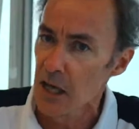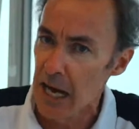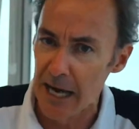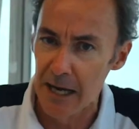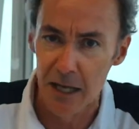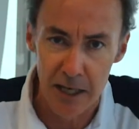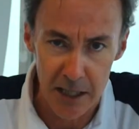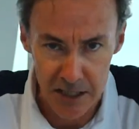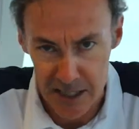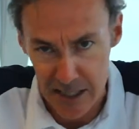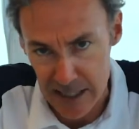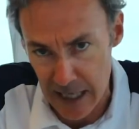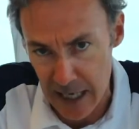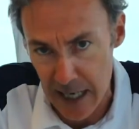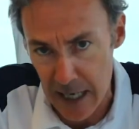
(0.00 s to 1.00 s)
and it gets
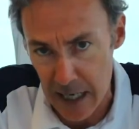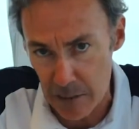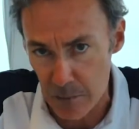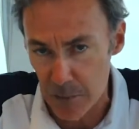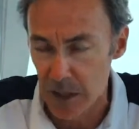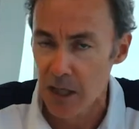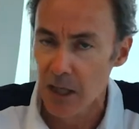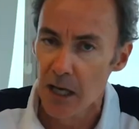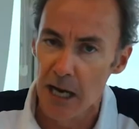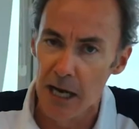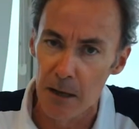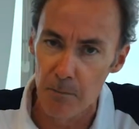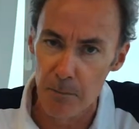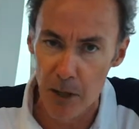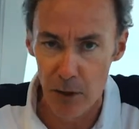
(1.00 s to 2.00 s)
slammed,
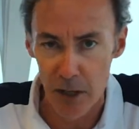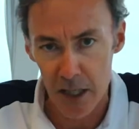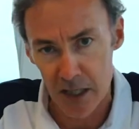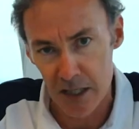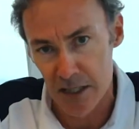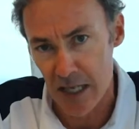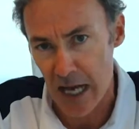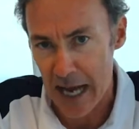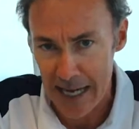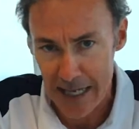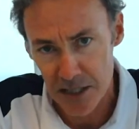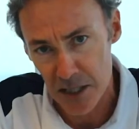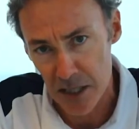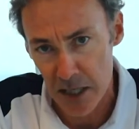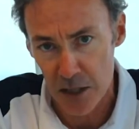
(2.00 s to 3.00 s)
and America's
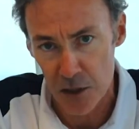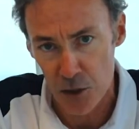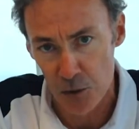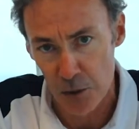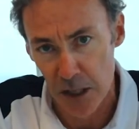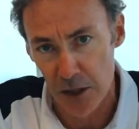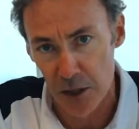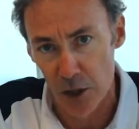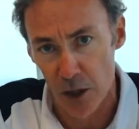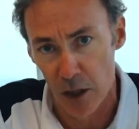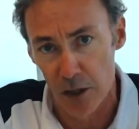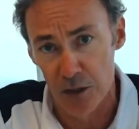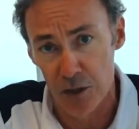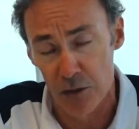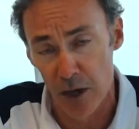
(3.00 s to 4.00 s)
$18 trillion
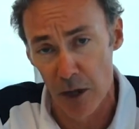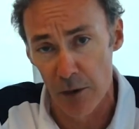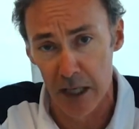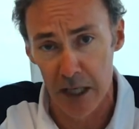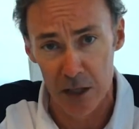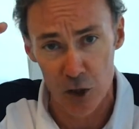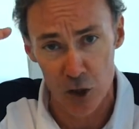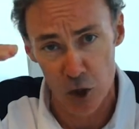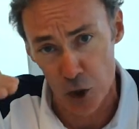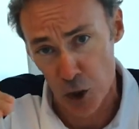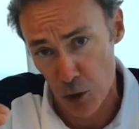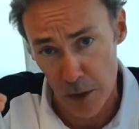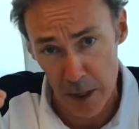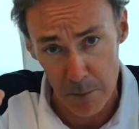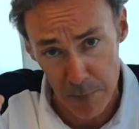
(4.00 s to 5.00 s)
growing at
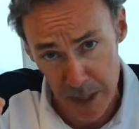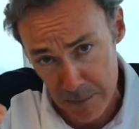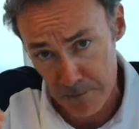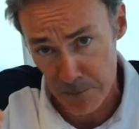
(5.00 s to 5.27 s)
2% and a bit,